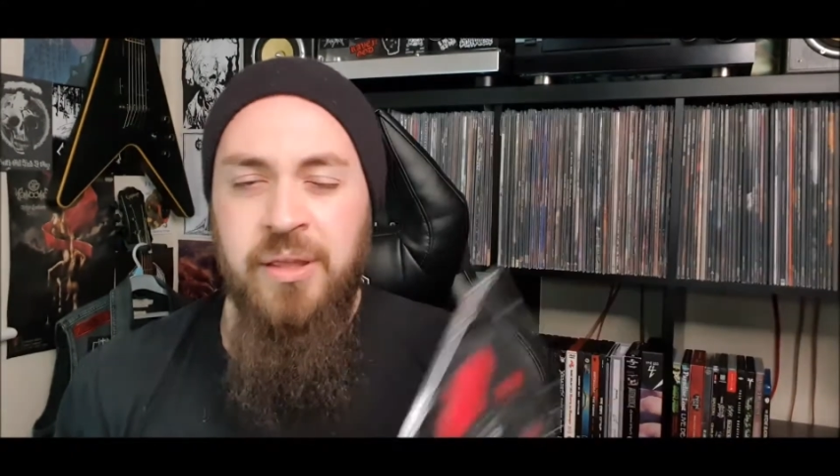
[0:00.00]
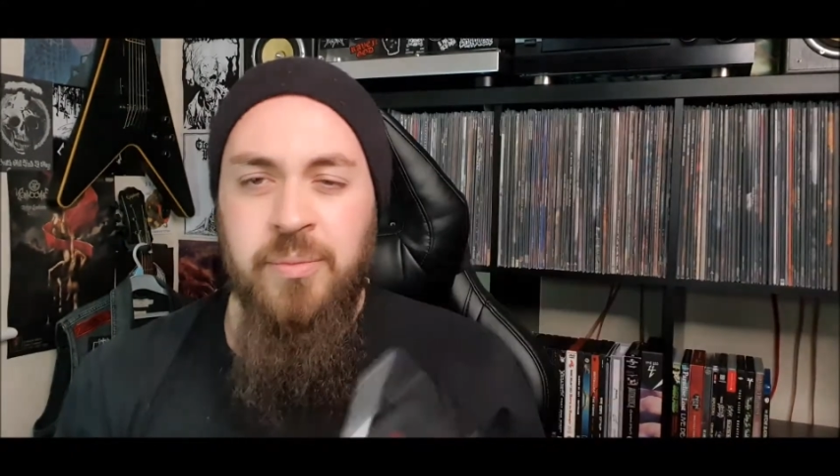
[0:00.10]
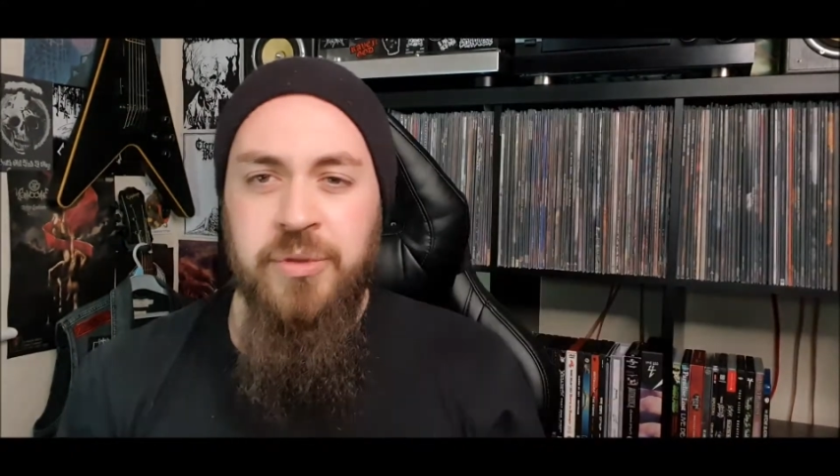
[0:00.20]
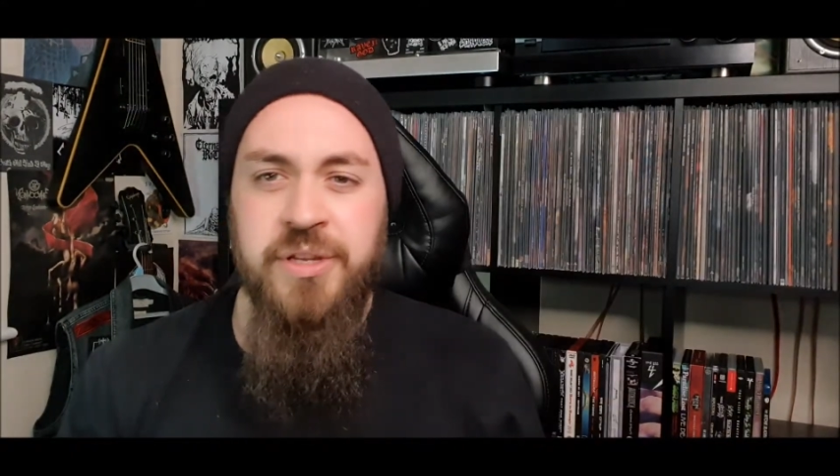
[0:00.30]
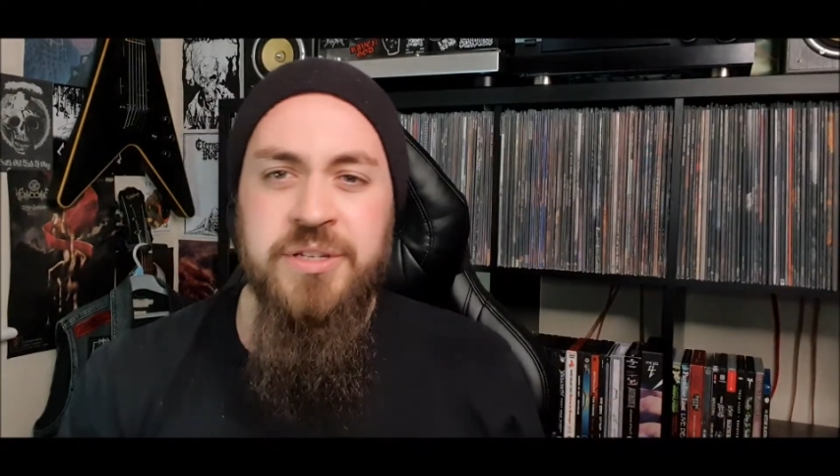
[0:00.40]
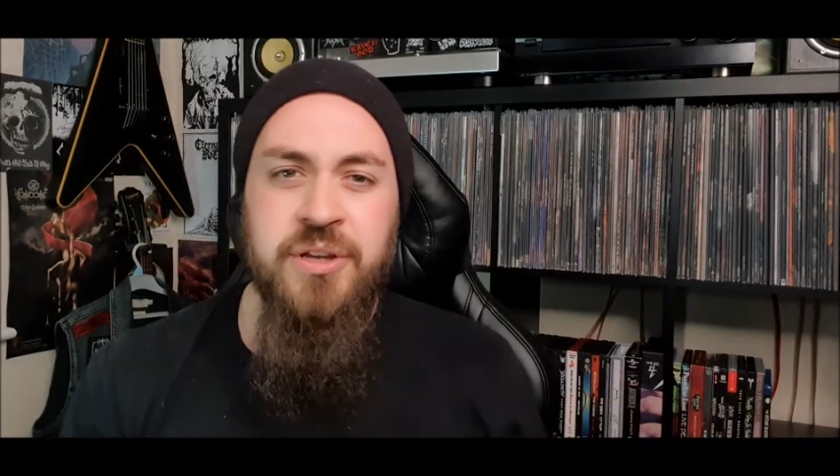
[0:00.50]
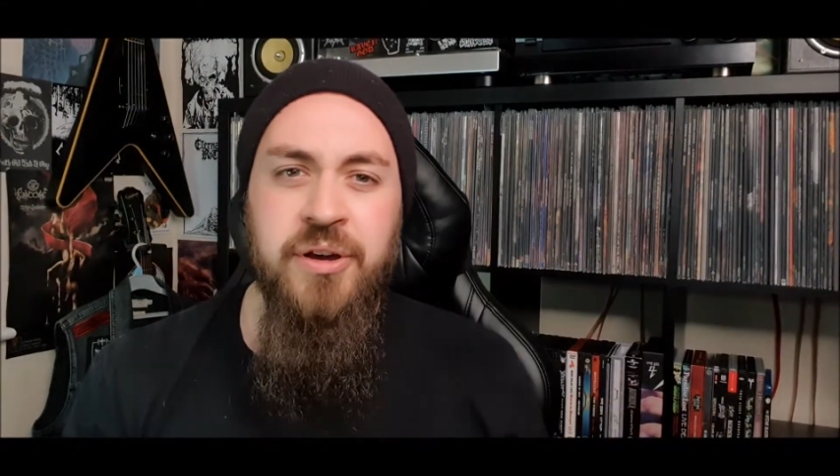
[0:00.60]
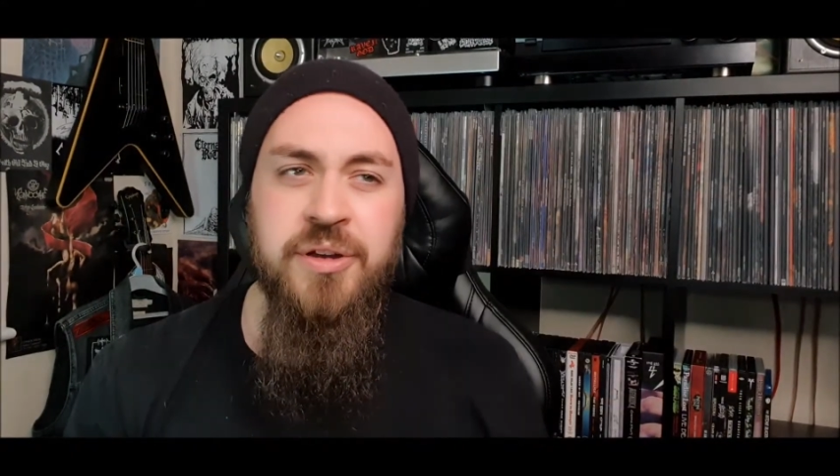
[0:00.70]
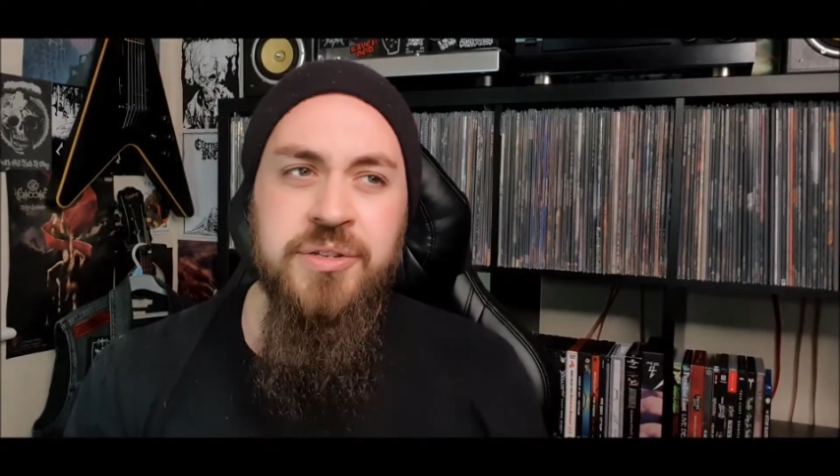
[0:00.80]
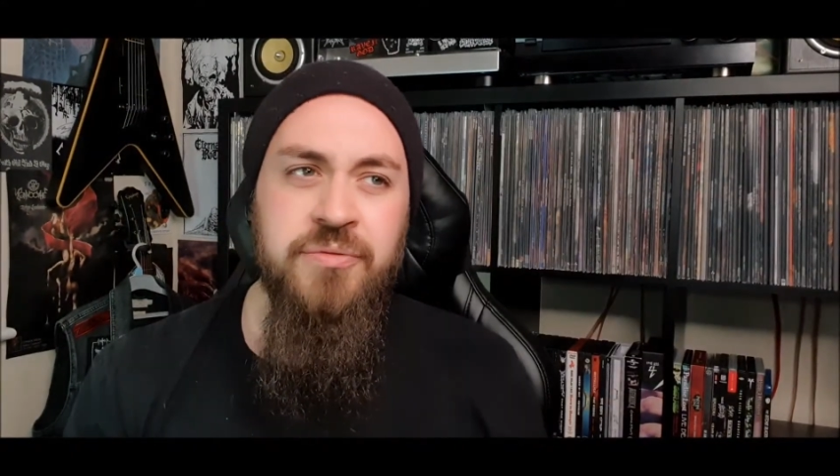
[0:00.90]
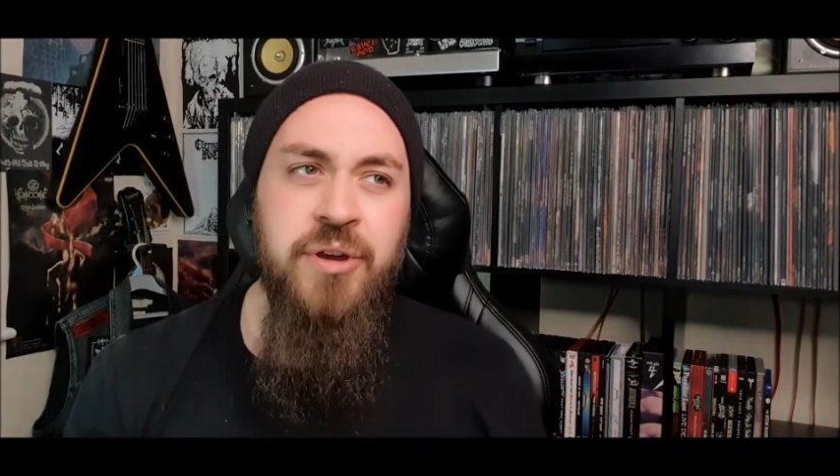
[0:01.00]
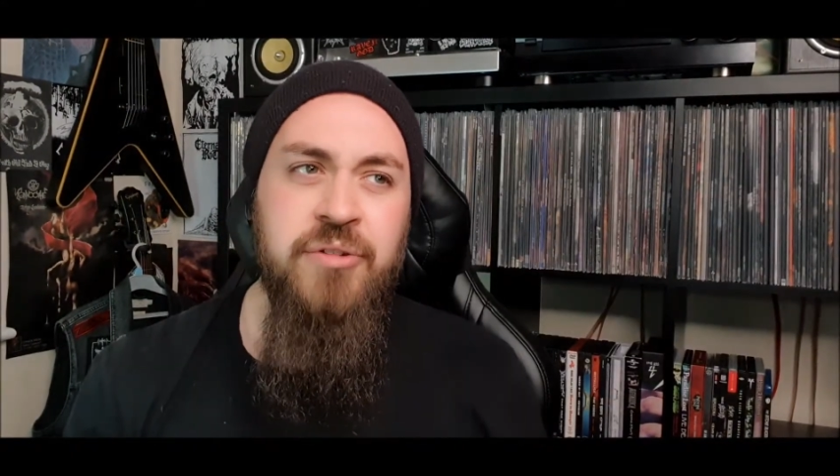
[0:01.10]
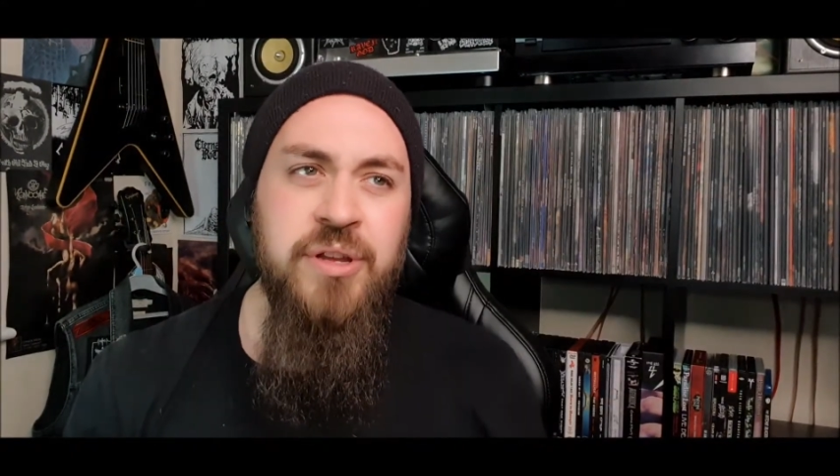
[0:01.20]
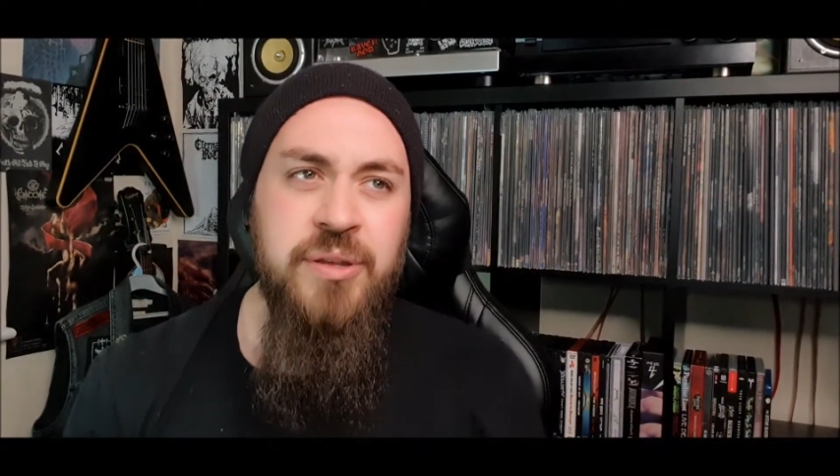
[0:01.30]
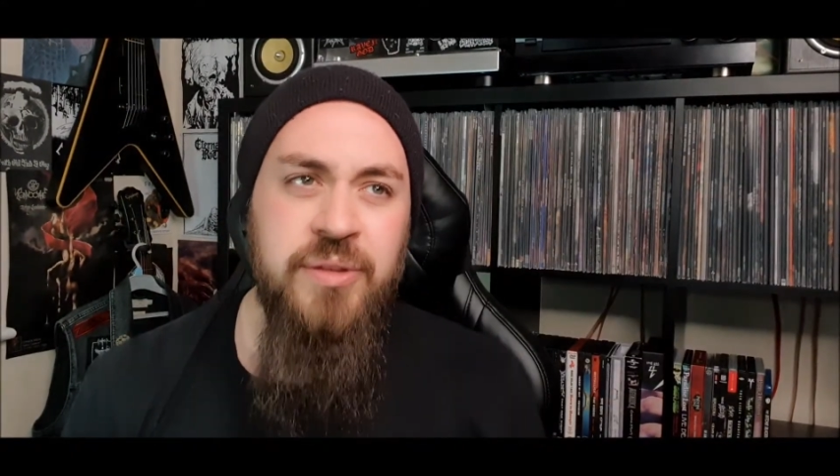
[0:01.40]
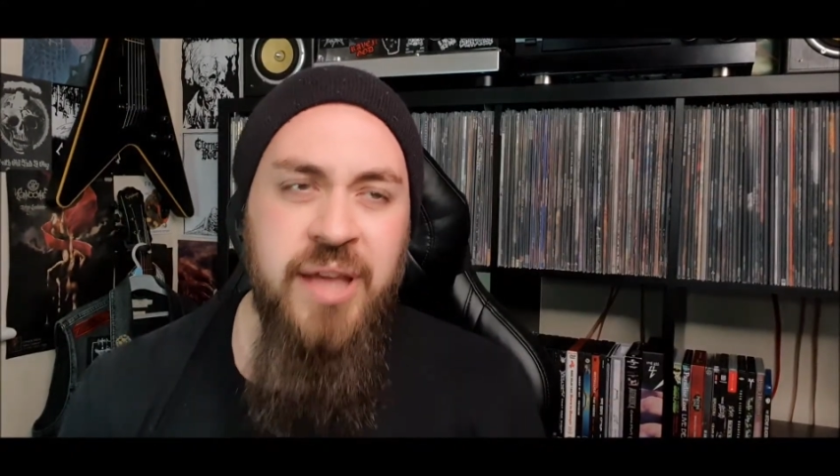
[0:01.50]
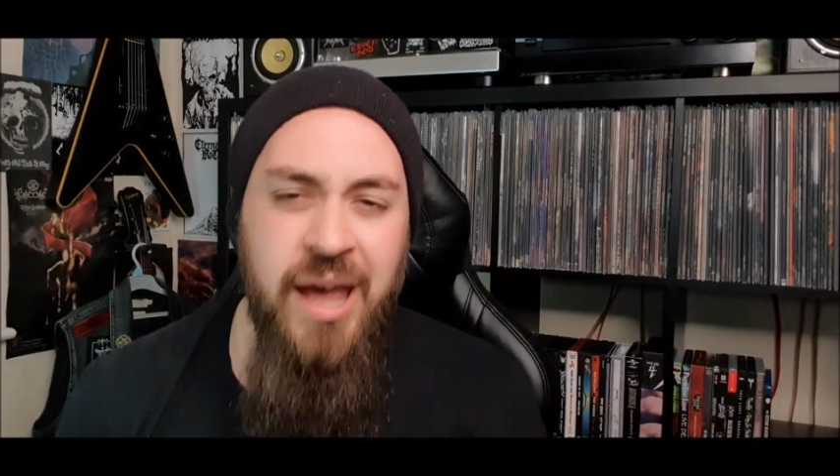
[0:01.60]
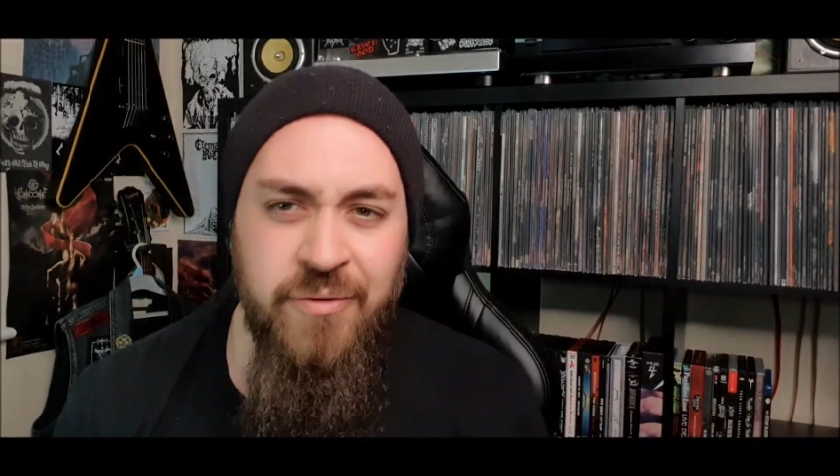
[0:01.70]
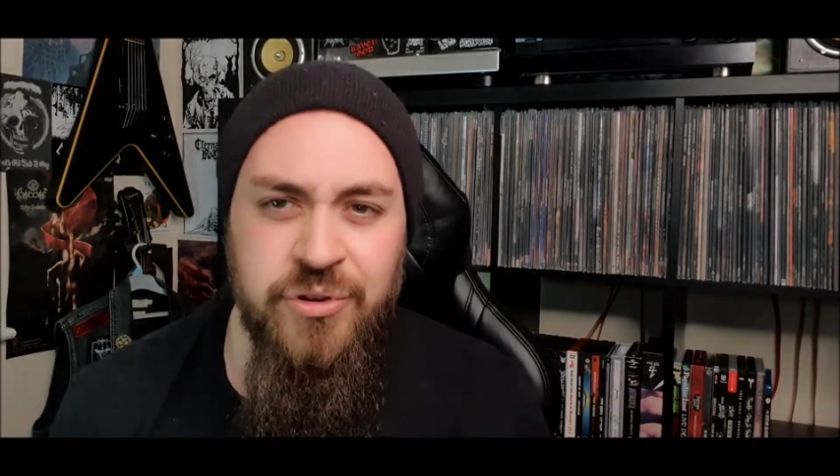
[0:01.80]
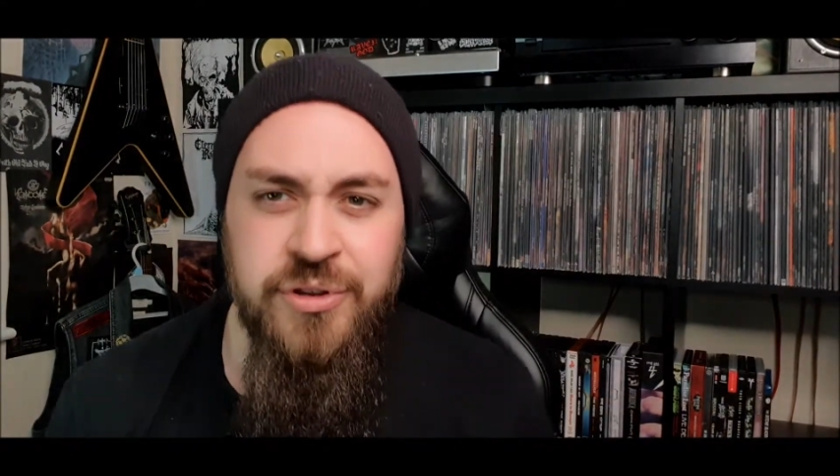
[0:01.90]
But these guys are very
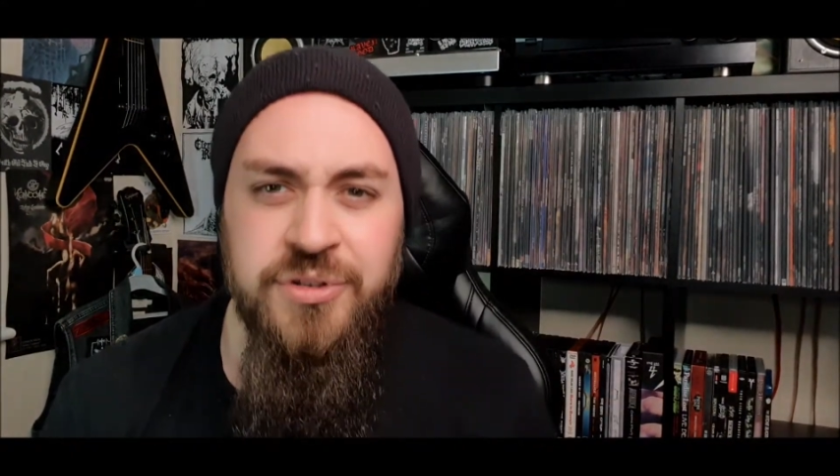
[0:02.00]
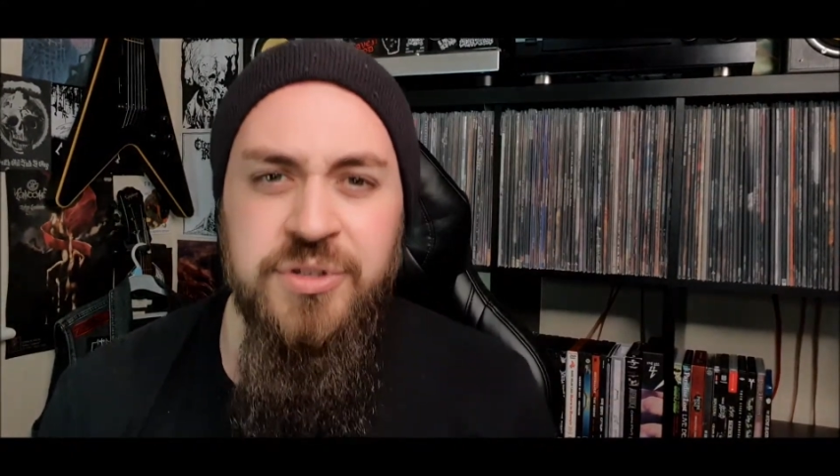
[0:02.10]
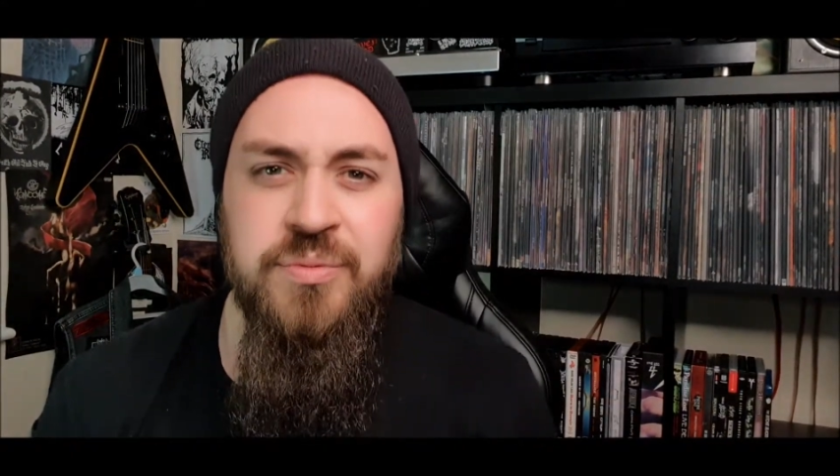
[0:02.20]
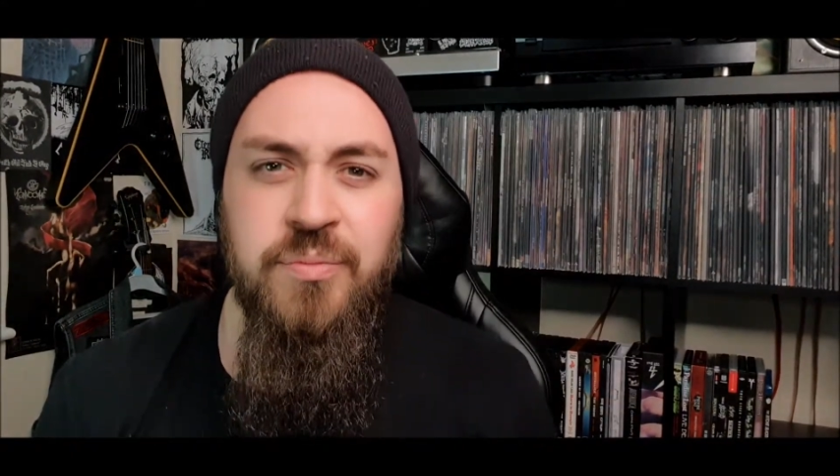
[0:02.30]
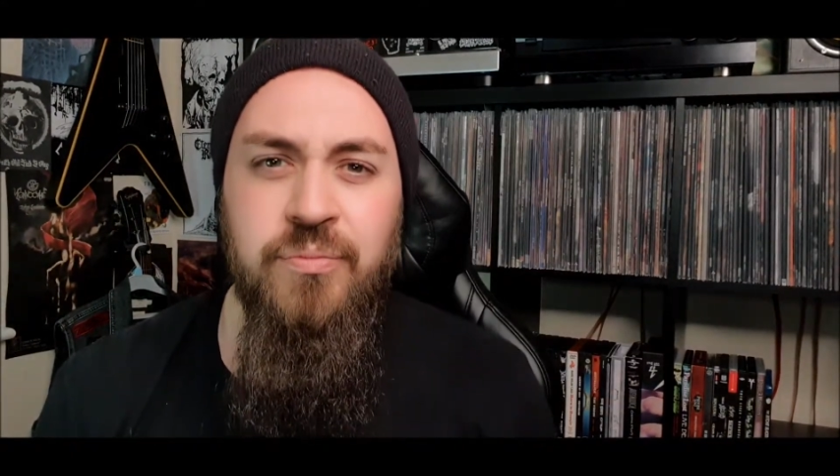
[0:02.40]
cavernous,